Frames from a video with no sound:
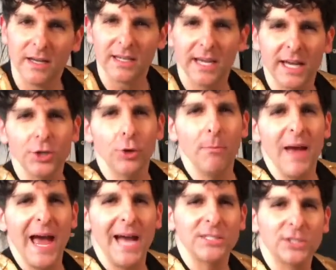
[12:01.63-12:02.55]
Can you
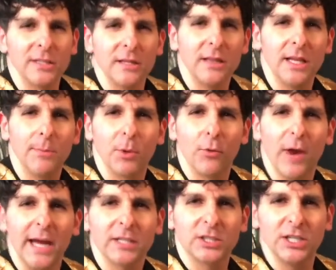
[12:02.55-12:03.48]
imagine the
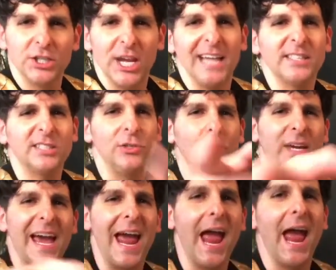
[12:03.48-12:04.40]
liberation? Yes, you
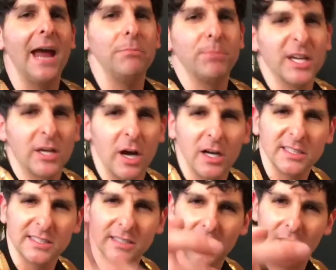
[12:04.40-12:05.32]
can, because
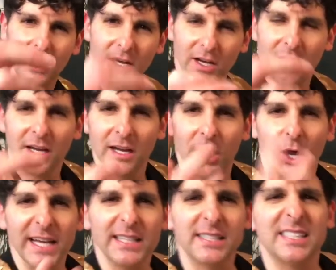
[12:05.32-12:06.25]

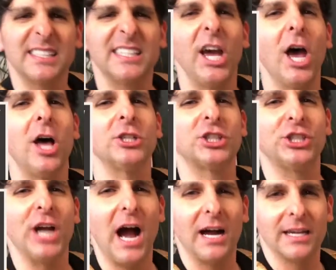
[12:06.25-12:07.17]
it's still
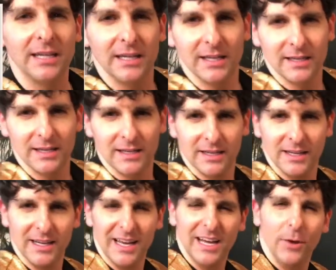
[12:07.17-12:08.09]
shocking.
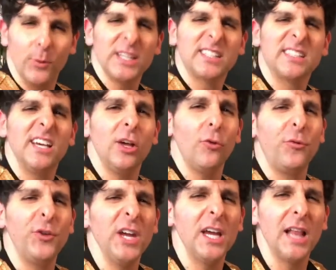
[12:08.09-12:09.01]
We still
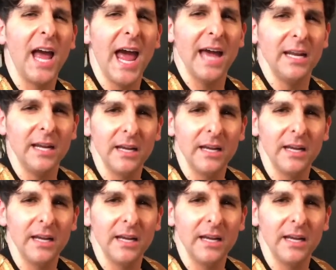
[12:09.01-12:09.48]
feel it.